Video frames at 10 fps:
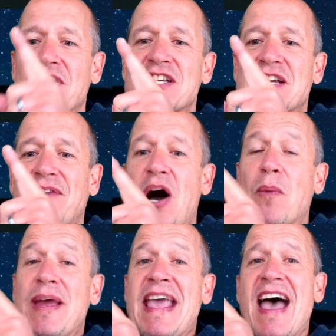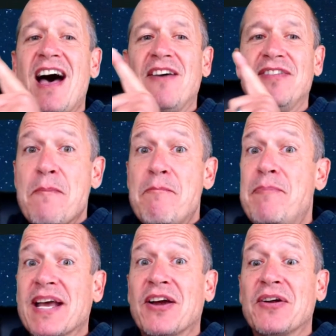First of all, we have
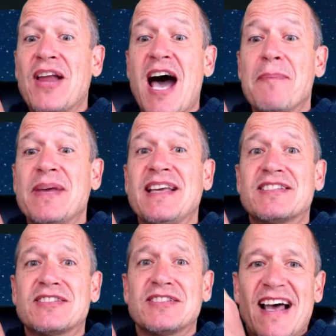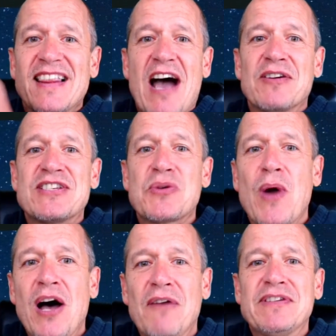bigger lobbies. Allow
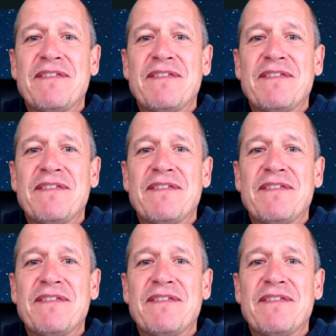12 to